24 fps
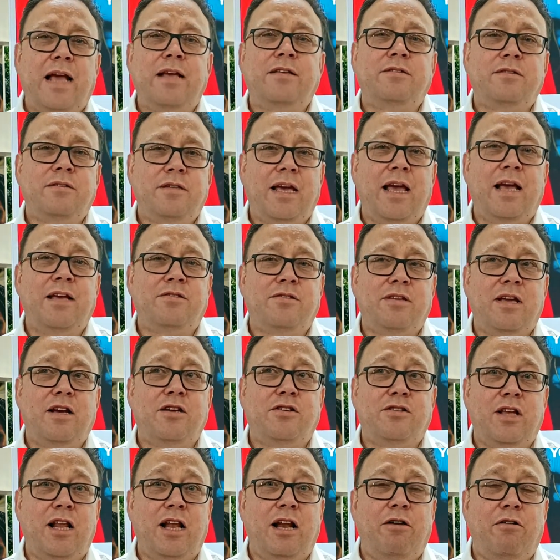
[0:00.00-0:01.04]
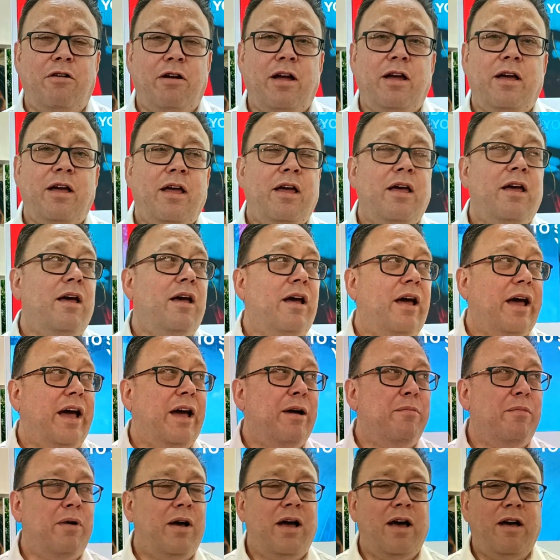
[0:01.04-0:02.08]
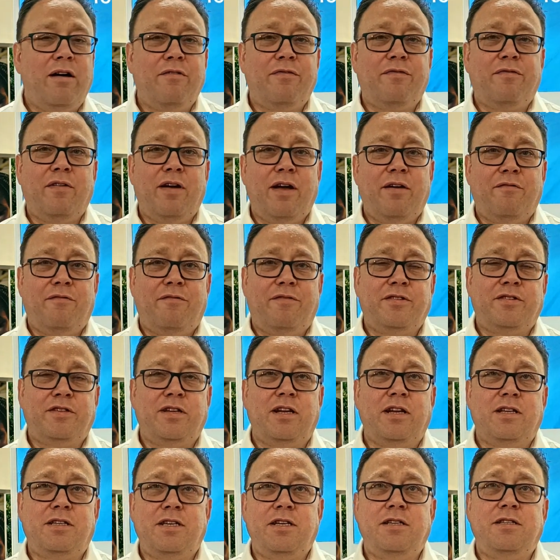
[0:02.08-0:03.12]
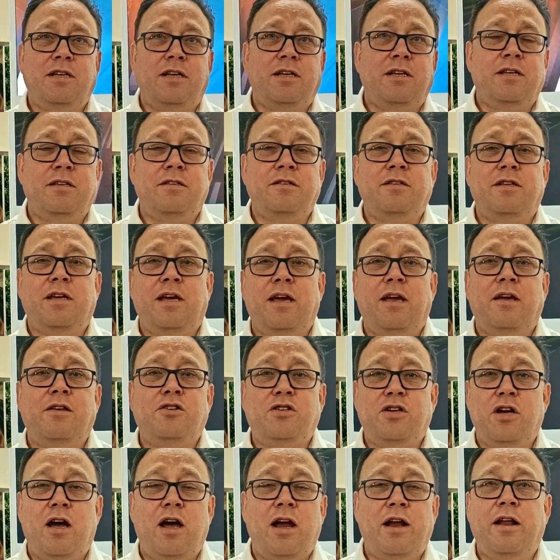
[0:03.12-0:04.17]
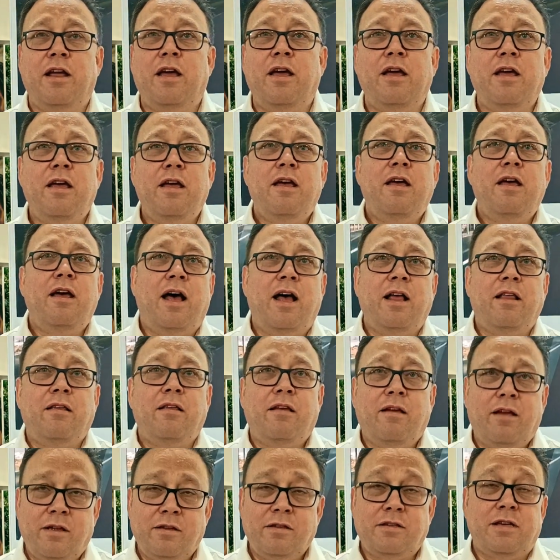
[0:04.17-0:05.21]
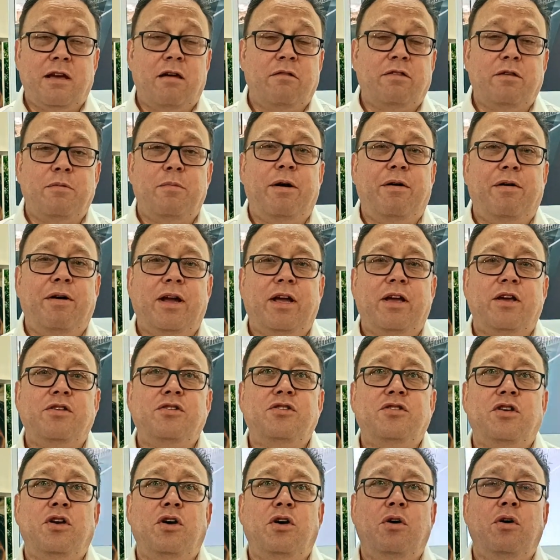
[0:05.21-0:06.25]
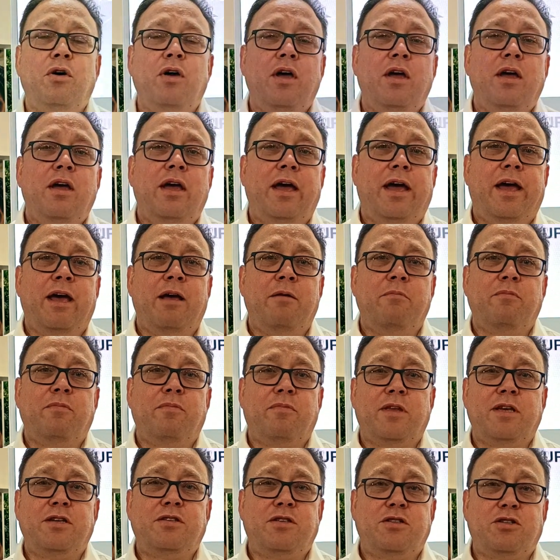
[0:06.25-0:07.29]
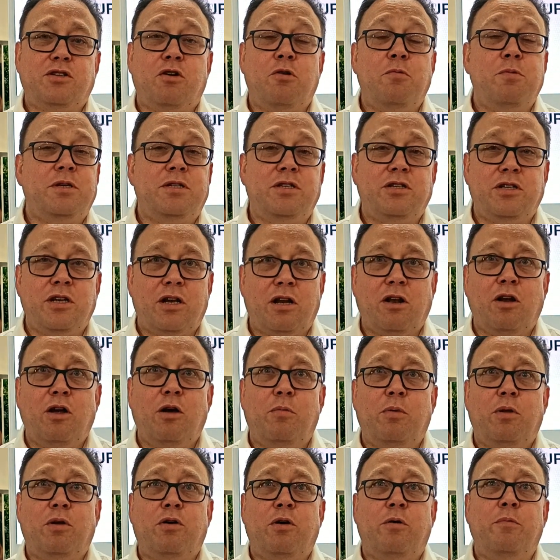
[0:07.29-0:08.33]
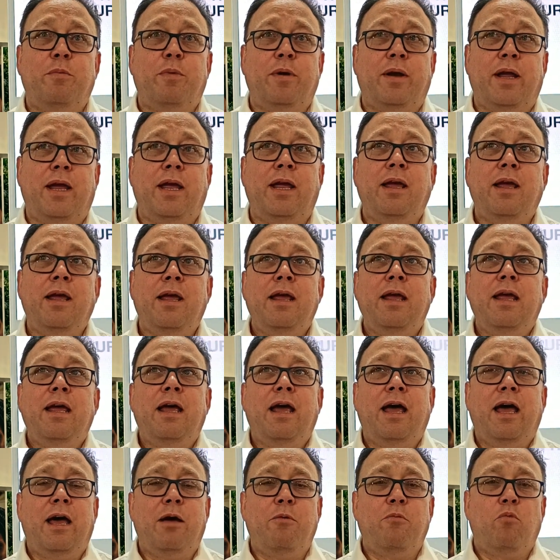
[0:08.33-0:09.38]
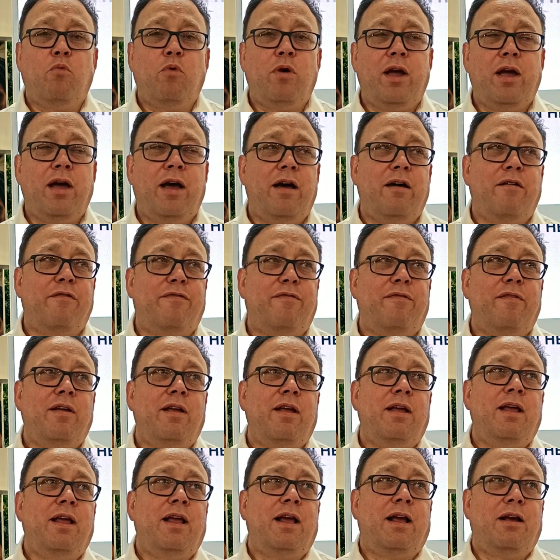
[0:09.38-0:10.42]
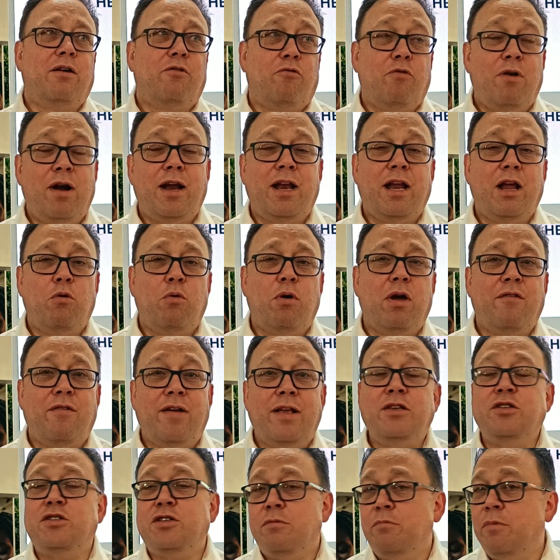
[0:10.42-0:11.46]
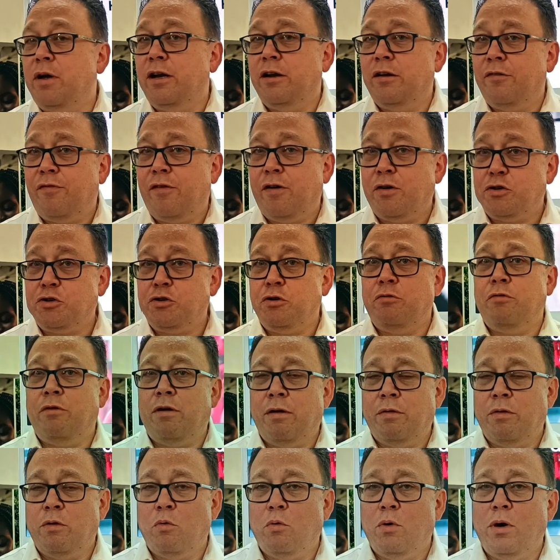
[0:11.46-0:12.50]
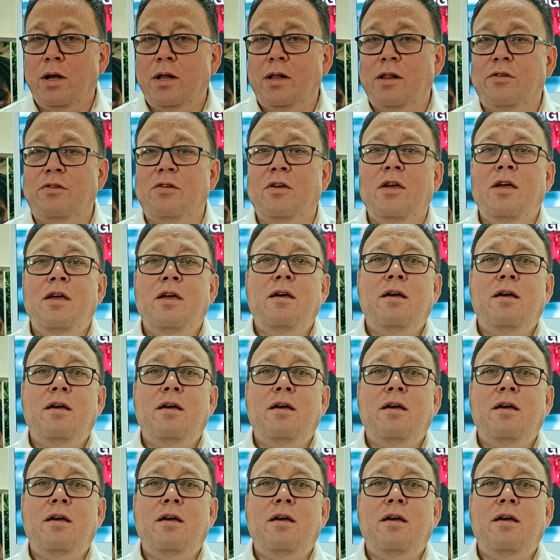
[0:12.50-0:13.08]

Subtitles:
Yes. Accelera have facilities in India, China, and South America. So this Cummins is a global company. Right now we have engine manufacturing around the world,